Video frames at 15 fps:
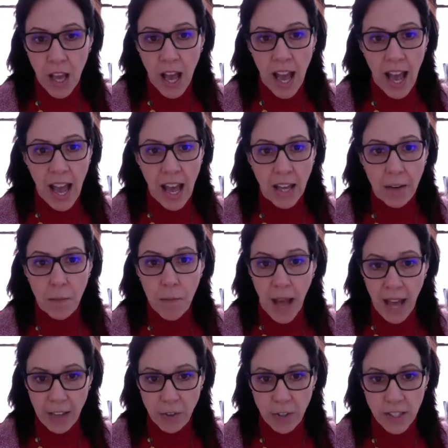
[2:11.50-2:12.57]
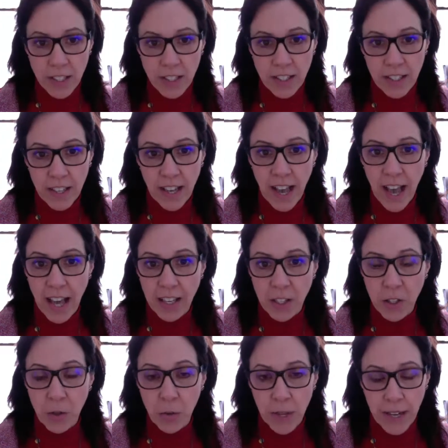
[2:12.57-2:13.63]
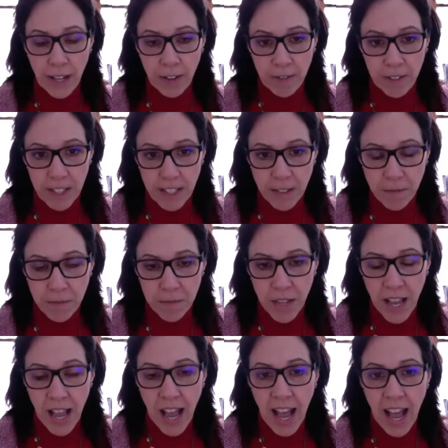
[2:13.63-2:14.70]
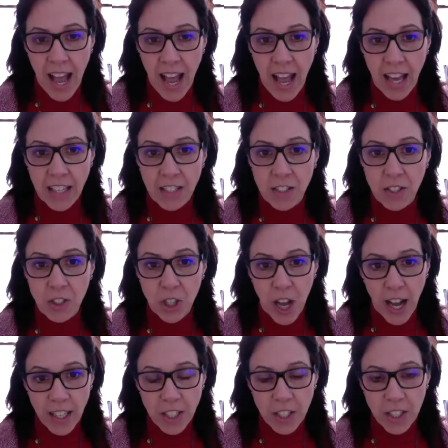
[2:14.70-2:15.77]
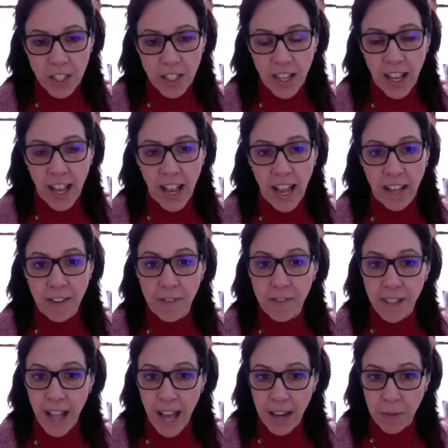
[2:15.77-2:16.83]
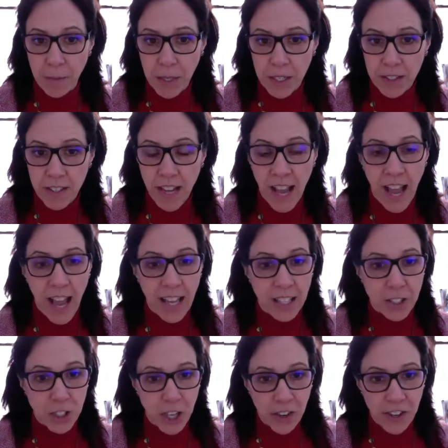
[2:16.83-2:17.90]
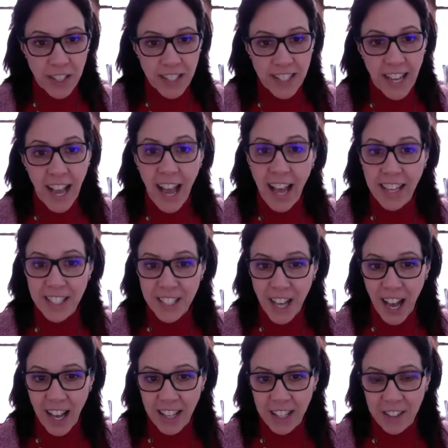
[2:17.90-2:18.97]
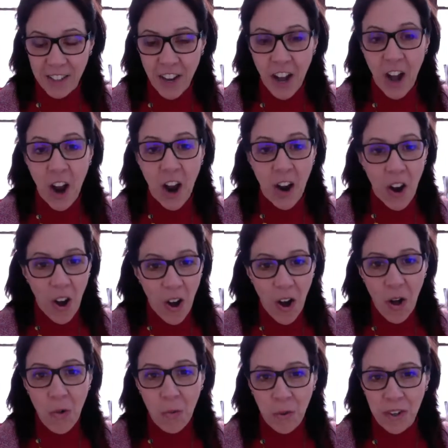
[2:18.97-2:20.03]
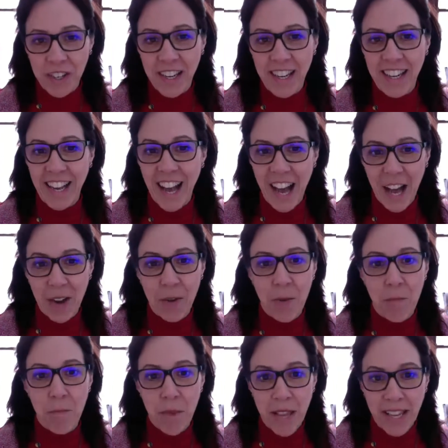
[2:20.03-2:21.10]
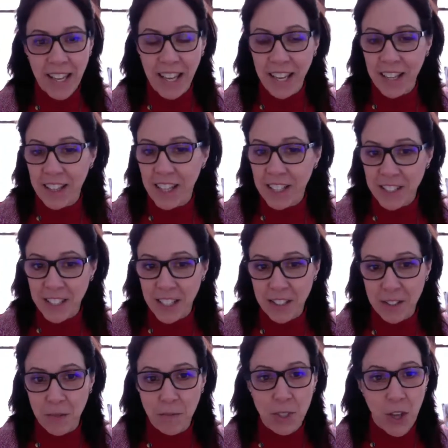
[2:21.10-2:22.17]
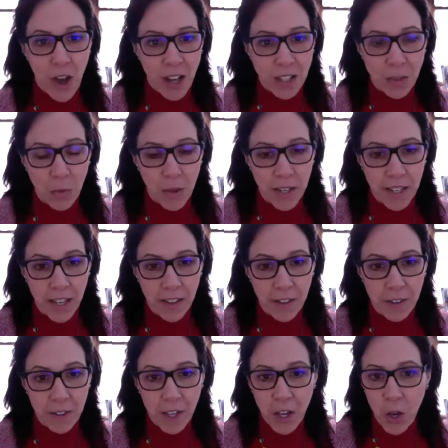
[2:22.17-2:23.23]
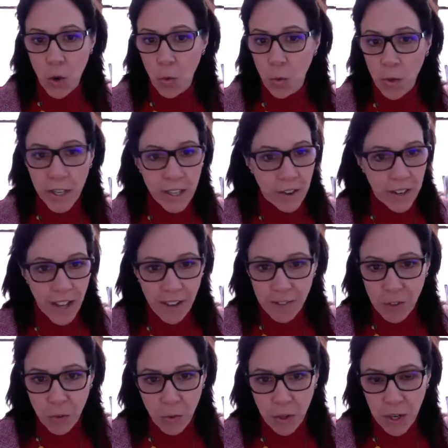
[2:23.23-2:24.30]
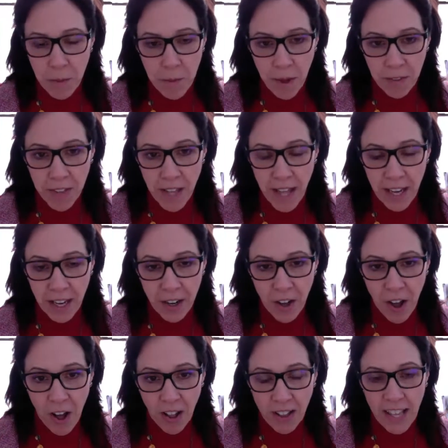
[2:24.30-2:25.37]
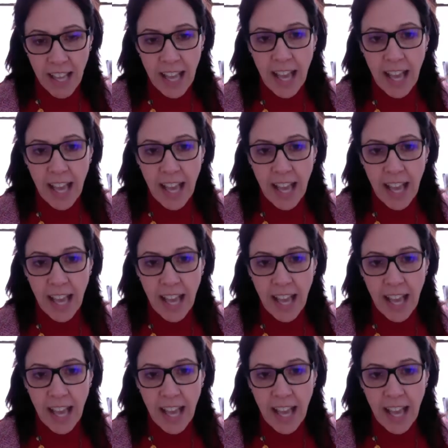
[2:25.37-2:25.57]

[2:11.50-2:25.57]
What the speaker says: And Patrick at UNLV, and Josh, and Vladimir, and Jarrett, and Tyler are all working on making these systems talk to one another. We don't have to worry about that at all,